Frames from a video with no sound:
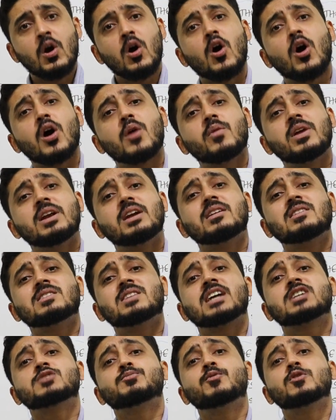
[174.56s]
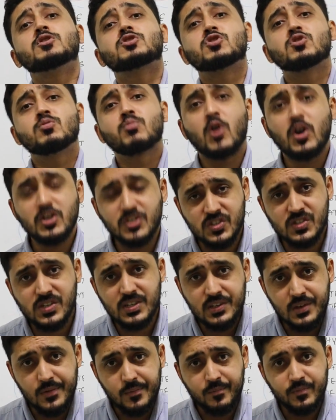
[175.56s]
or when it is exposed to
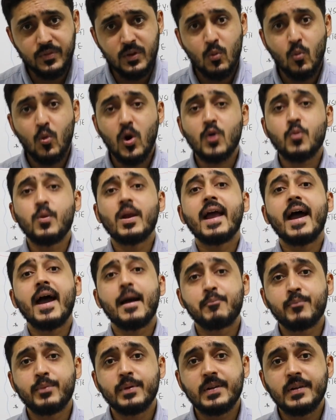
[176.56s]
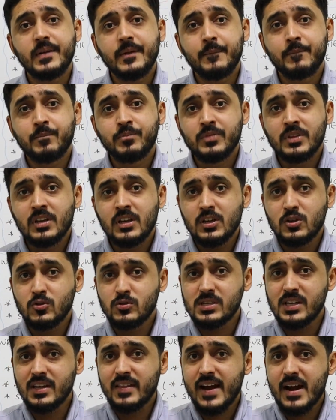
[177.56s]
moisture, what will happen? You
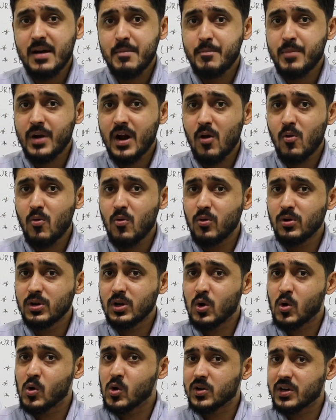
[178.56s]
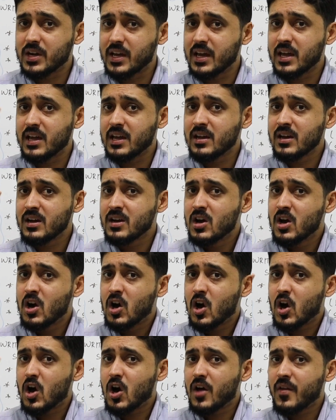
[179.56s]
see that brown coating
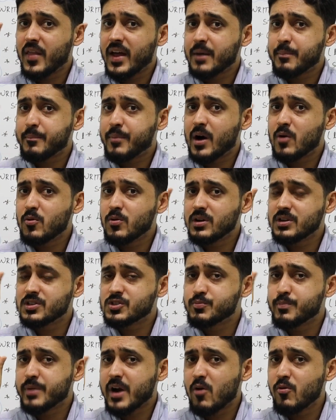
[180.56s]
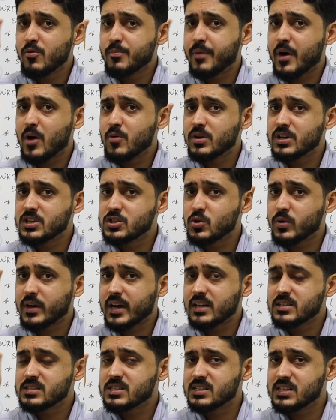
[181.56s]
or that brown powders you
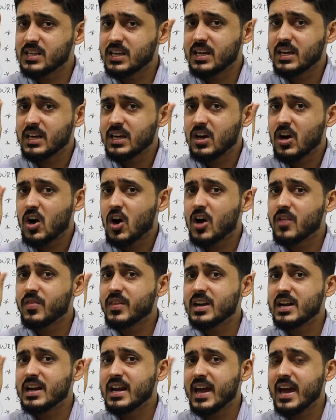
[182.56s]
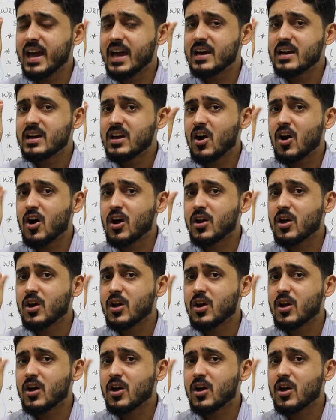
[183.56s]
can see on the layer or